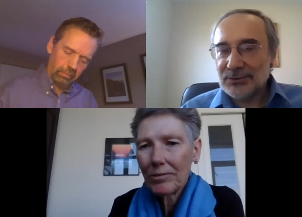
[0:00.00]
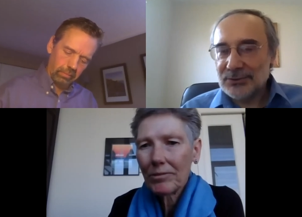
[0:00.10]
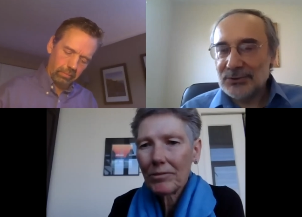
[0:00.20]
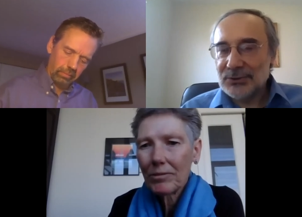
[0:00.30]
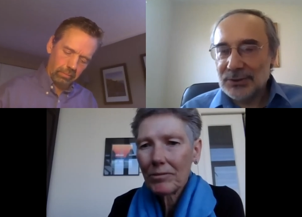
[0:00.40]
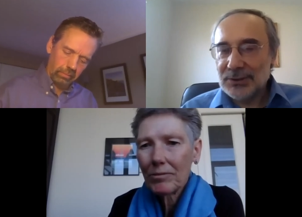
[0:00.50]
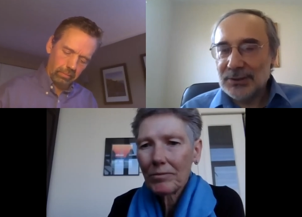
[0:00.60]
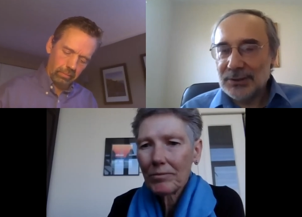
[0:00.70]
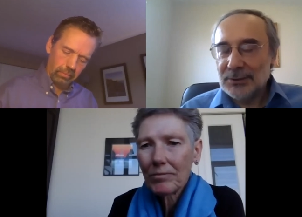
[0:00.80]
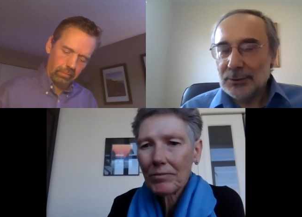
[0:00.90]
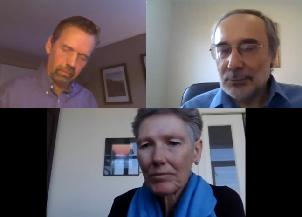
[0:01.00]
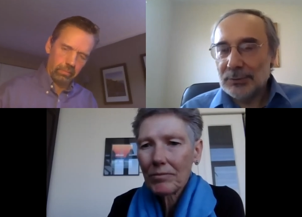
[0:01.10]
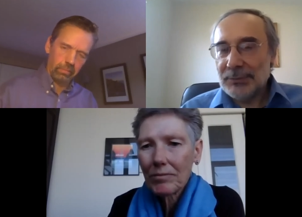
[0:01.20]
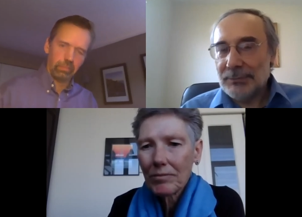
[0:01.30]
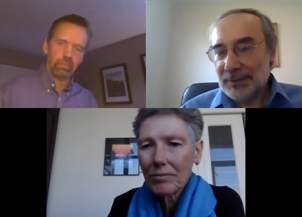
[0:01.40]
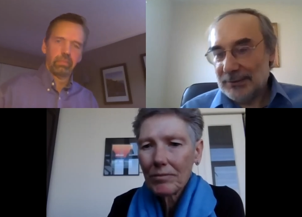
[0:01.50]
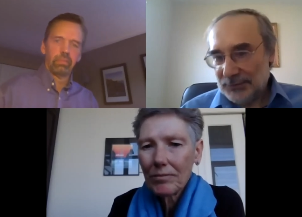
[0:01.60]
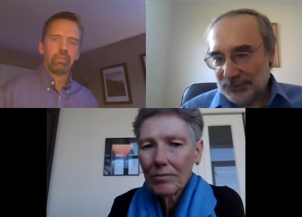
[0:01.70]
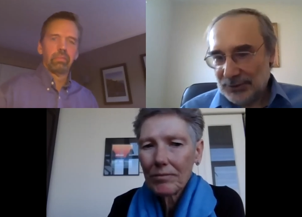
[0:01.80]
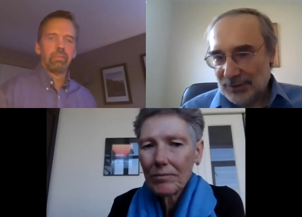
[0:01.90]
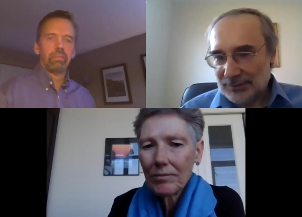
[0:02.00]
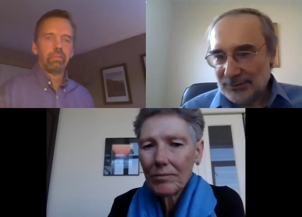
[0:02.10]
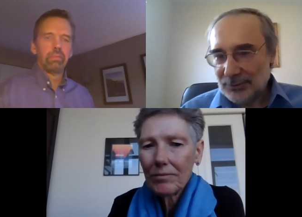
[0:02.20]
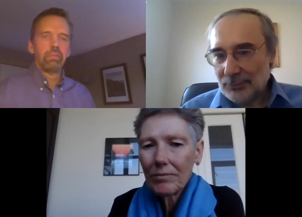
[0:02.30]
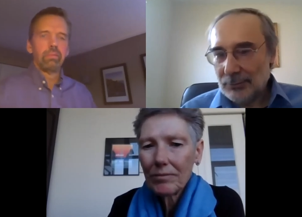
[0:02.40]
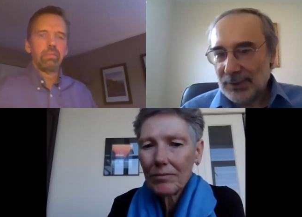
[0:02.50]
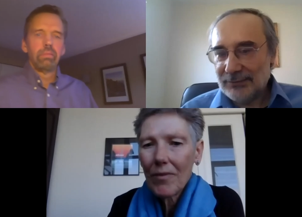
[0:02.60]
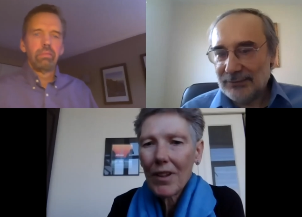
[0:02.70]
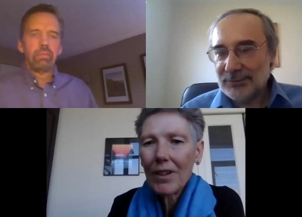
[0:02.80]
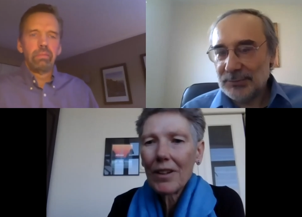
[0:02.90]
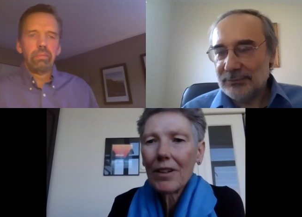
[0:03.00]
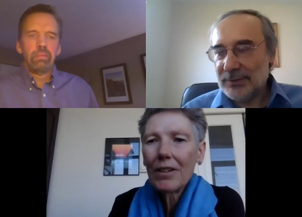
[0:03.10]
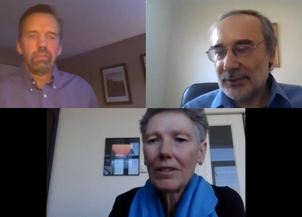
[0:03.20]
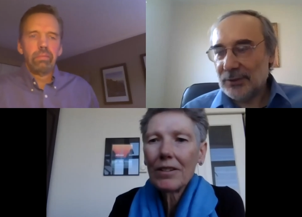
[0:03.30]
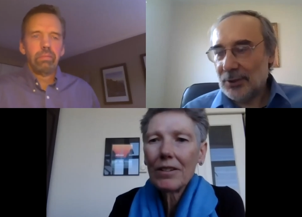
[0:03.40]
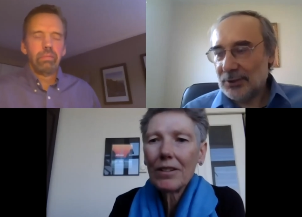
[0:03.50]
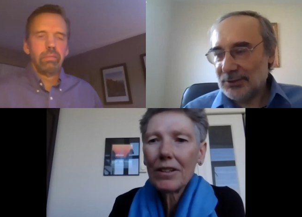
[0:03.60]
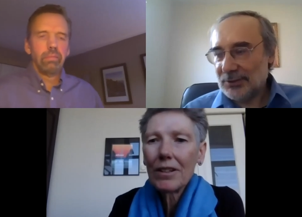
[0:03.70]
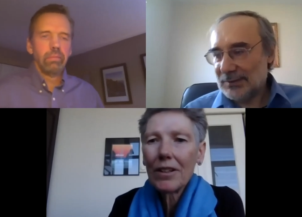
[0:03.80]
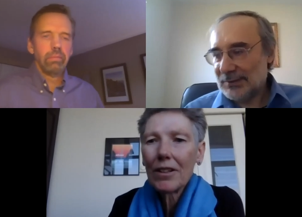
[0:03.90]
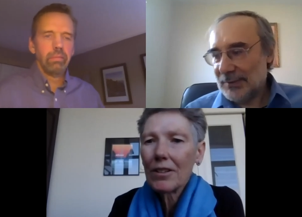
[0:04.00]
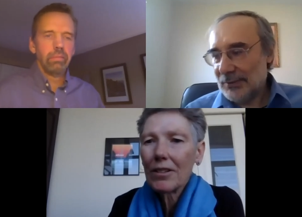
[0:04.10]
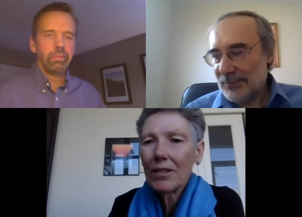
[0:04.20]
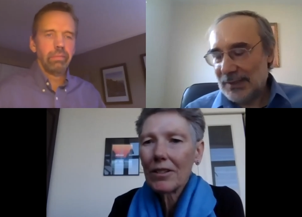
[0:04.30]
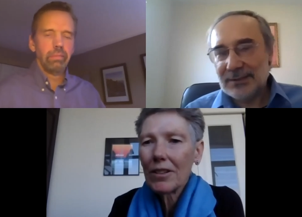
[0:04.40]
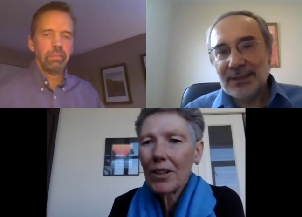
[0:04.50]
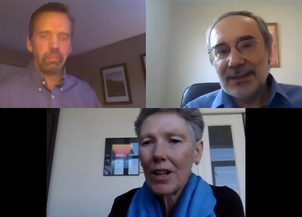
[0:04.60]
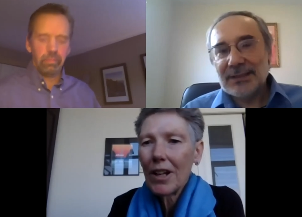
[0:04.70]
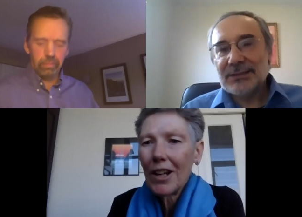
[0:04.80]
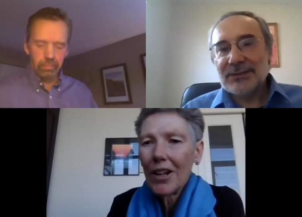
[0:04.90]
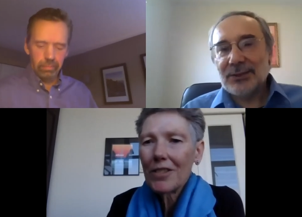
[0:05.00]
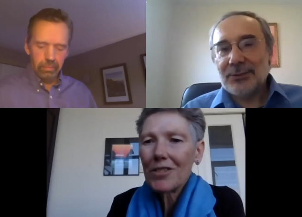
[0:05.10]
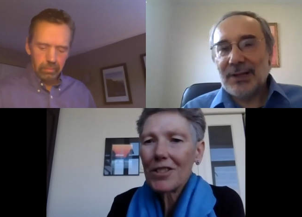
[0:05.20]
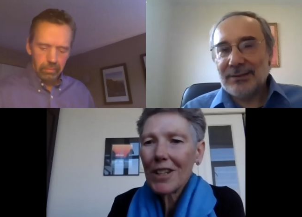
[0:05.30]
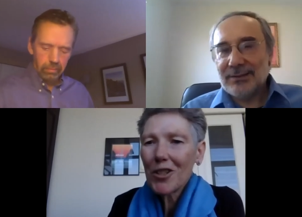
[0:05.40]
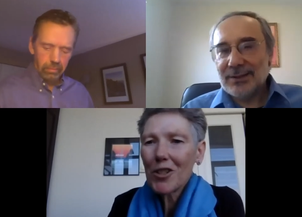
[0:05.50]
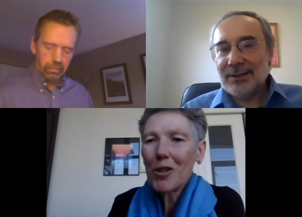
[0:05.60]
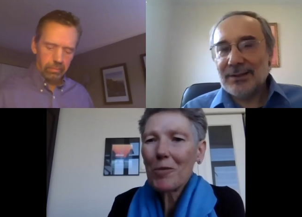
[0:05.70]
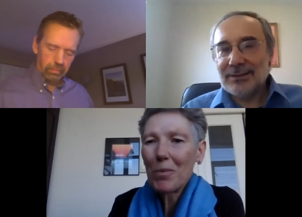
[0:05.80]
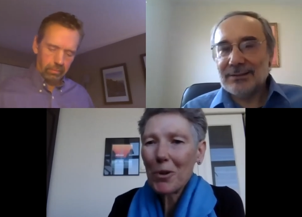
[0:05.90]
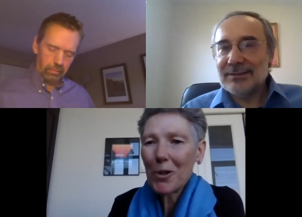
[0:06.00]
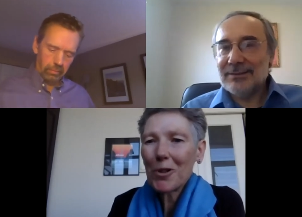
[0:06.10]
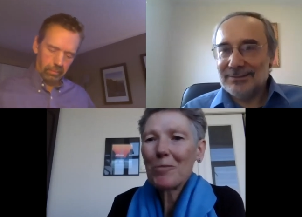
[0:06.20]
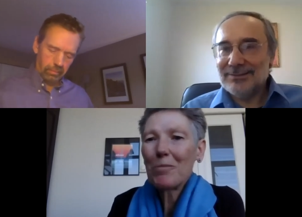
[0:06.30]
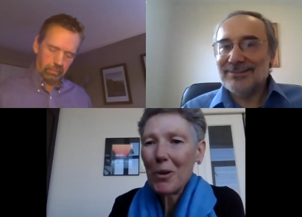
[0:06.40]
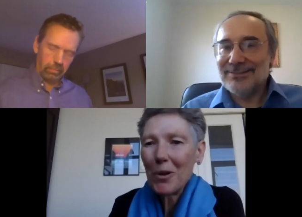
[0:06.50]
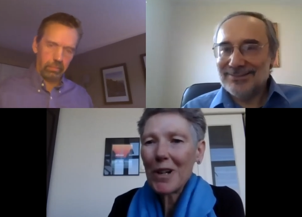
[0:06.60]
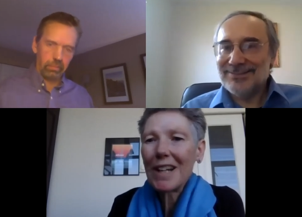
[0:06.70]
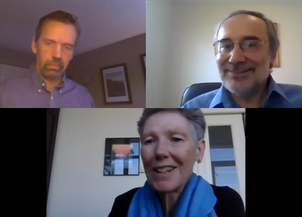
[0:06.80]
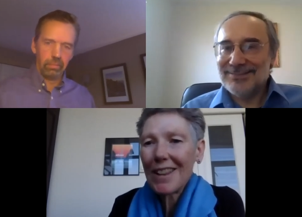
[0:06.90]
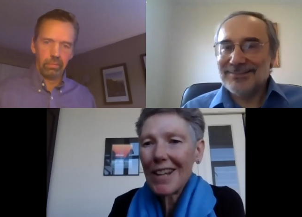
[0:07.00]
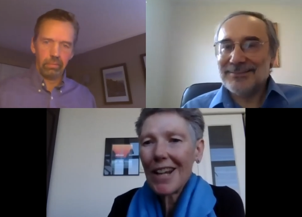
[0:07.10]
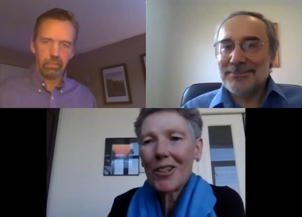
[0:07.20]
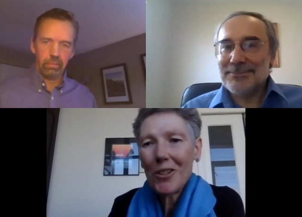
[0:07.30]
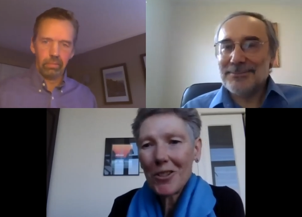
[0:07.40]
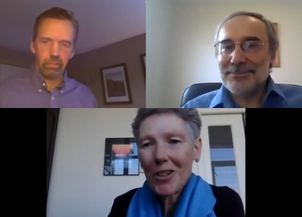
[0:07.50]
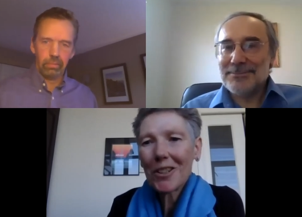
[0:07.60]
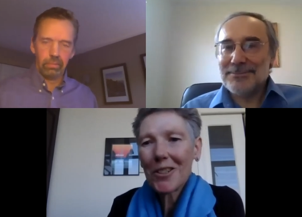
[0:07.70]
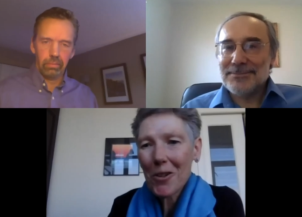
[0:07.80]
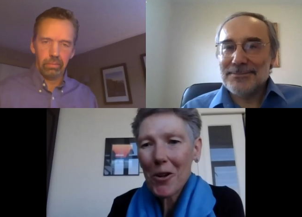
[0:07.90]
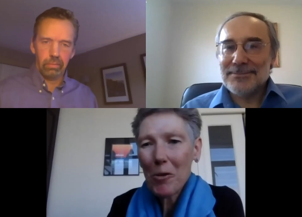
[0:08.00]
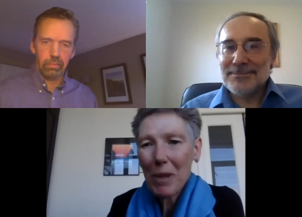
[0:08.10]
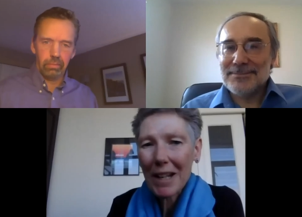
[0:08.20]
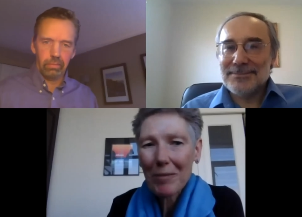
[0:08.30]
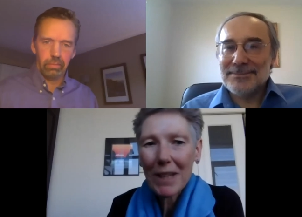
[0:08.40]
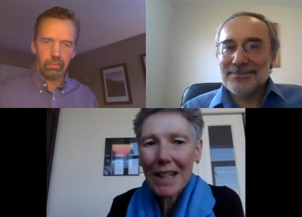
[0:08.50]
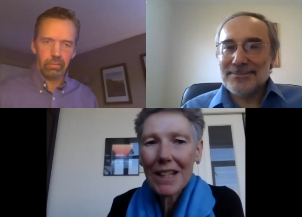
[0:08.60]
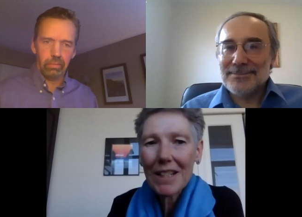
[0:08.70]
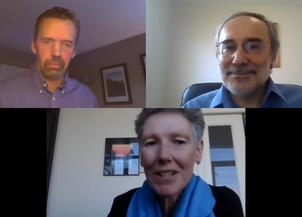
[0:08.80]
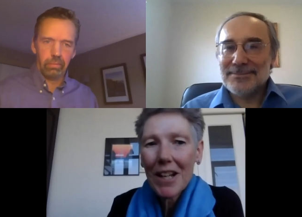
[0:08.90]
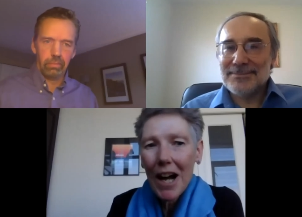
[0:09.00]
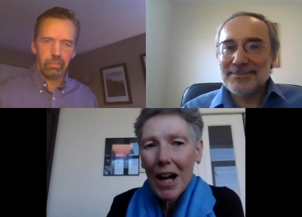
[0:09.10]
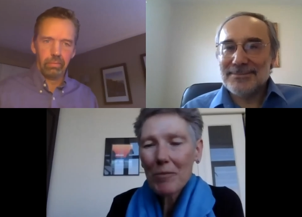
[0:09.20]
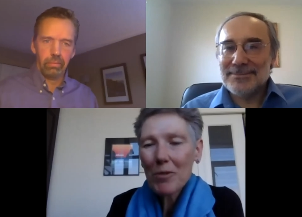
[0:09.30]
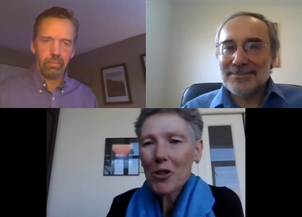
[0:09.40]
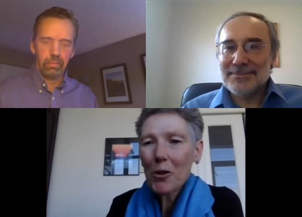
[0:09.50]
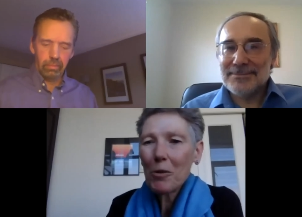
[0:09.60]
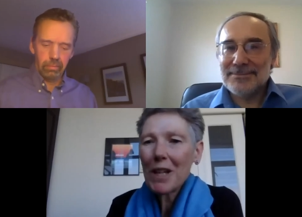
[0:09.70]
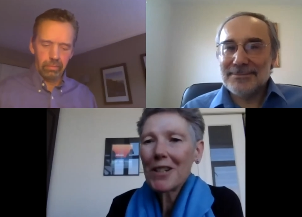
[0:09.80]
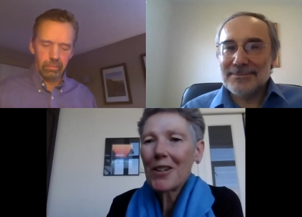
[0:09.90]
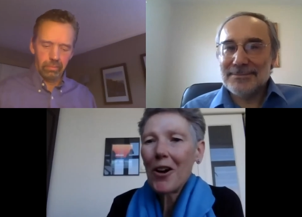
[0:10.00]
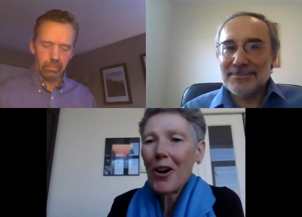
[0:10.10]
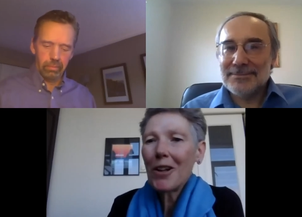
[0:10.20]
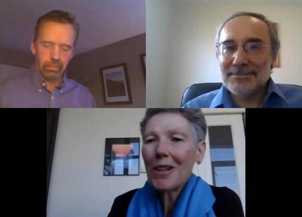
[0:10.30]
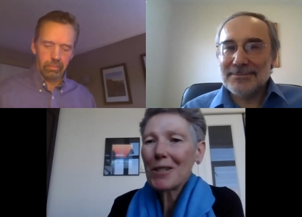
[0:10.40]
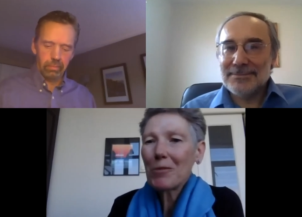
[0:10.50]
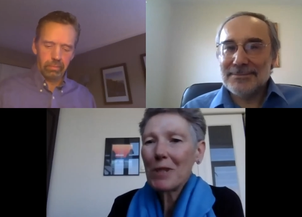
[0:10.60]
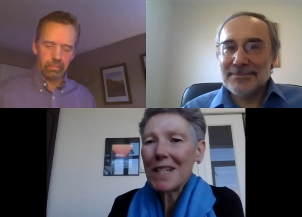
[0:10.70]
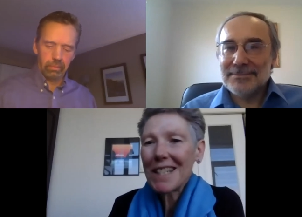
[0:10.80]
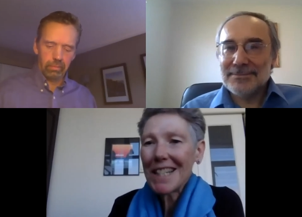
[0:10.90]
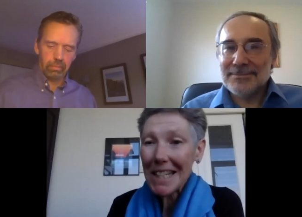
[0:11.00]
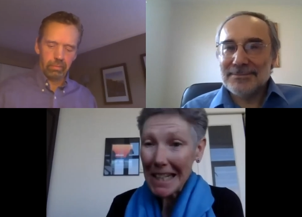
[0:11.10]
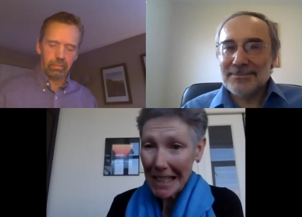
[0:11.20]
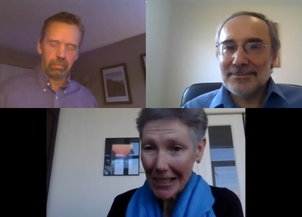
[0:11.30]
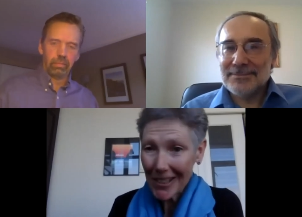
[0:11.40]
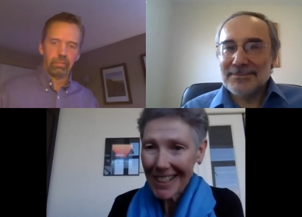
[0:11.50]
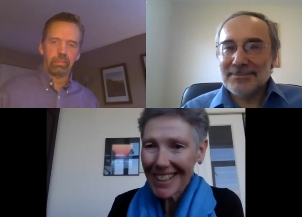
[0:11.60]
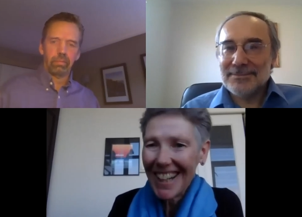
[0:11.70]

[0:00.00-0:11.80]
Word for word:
Speaker 1: surgery, would be beneficial. So we have to be very cautious about that. So That's I think- an
Speaker 2: important point. Thank you, Doctor Kopec, because I'm sure we could all, as we sit here